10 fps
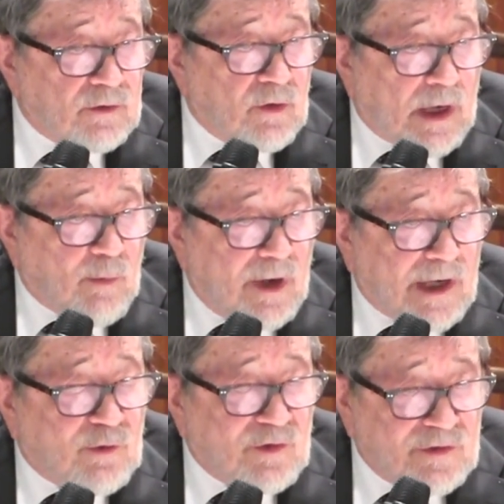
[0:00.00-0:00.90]
So I would
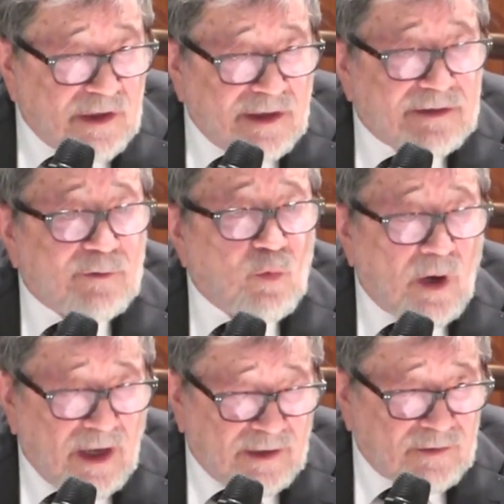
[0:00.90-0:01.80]
like to say that
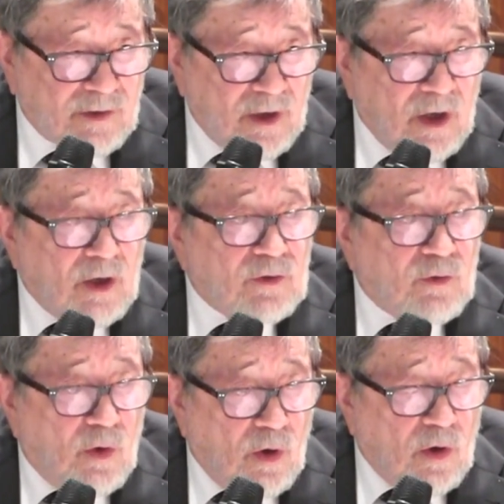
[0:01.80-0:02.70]
twice
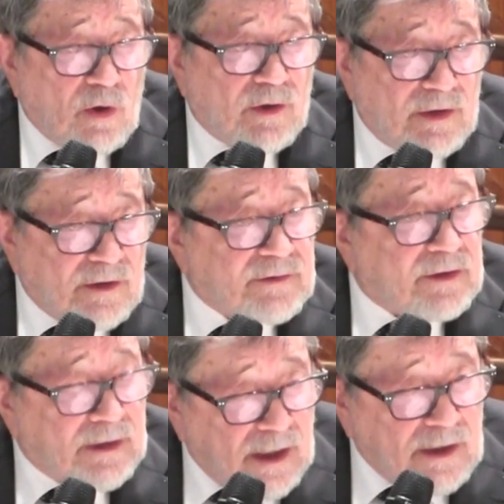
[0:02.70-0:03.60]
to all these
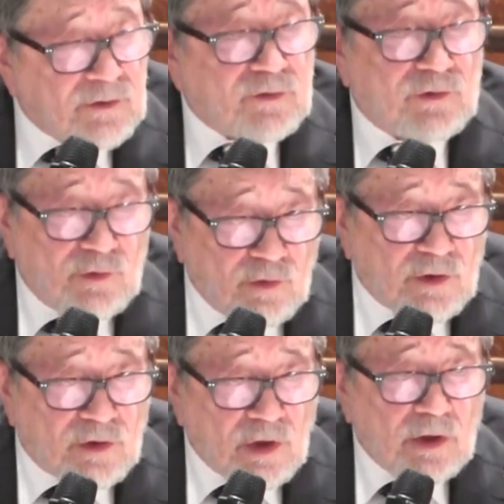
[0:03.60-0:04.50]
nice
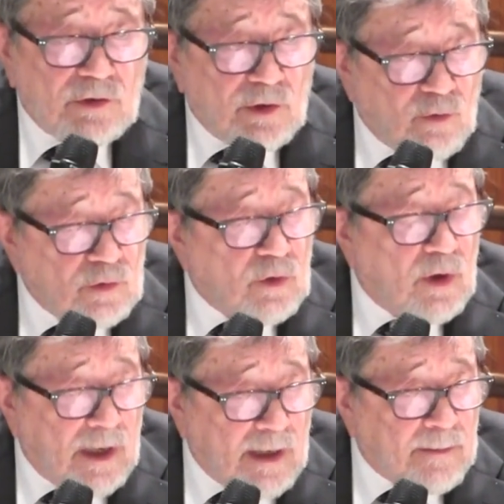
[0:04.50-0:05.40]
Jewish Tikkun
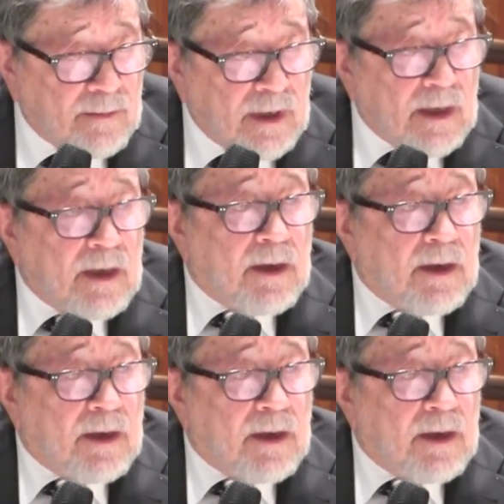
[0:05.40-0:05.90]
Olam